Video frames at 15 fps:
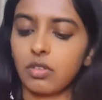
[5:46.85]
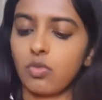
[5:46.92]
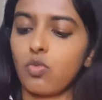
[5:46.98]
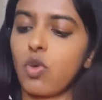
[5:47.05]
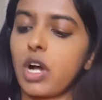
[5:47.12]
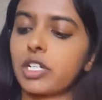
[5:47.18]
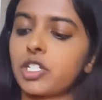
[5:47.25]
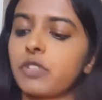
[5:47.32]

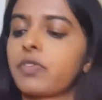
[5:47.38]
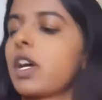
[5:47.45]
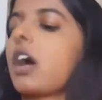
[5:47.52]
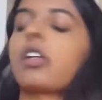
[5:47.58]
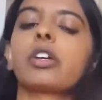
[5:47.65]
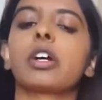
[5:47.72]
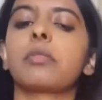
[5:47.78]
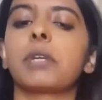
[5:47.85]
wash of
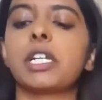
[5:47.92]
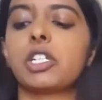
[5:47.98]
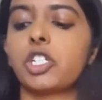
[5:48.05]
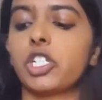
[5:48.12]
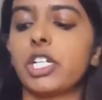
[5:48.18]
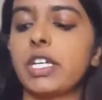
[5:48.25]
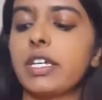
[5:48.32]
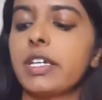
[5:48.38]
color on my
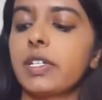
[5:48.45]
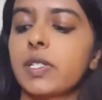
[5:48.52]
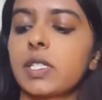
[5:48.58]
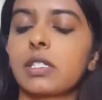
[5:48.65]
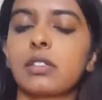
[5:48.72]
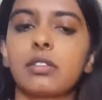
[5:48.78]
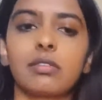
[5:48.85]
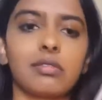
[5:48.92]

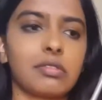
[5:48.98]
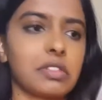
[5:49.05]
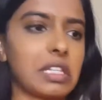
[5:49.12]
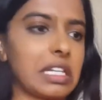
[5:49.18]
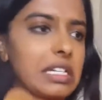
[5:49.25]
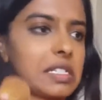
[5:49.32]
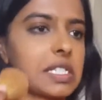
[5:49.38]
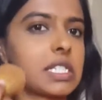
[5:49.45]
cheeks,
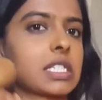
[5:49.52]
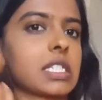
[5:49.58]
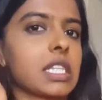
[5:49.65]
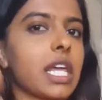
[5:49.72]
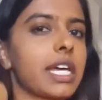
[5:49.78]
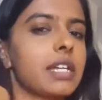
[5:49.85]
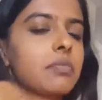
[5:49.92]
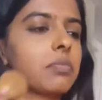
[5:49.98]
like a
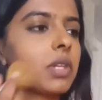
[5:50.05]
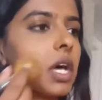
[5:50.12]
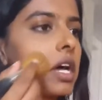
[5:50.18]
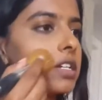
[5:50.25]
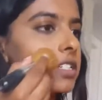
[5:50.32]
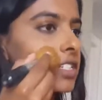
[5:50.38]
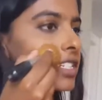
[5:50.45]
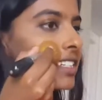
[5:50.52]
slight
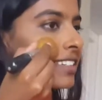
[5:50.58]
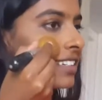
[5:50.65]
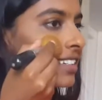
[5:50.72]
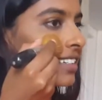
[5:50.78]
blush.